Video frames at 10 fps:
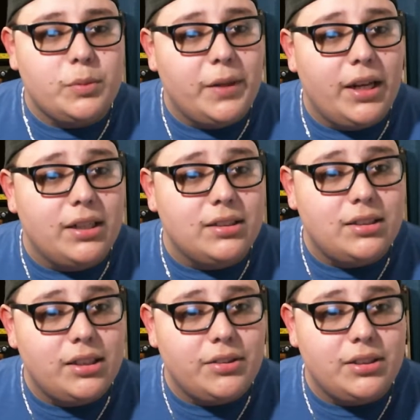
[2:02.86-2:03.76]
to be getting a
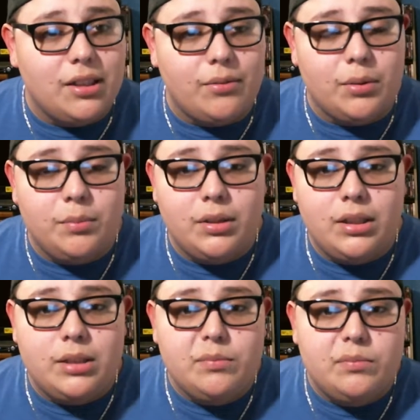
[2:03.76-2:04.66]
series of them,
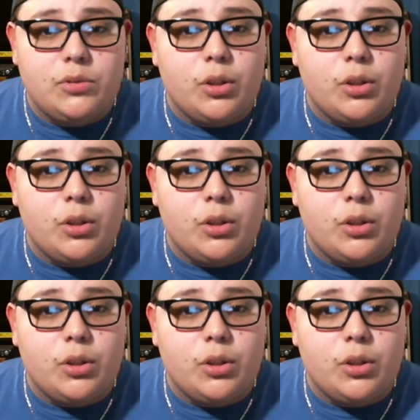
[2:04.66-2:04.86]
so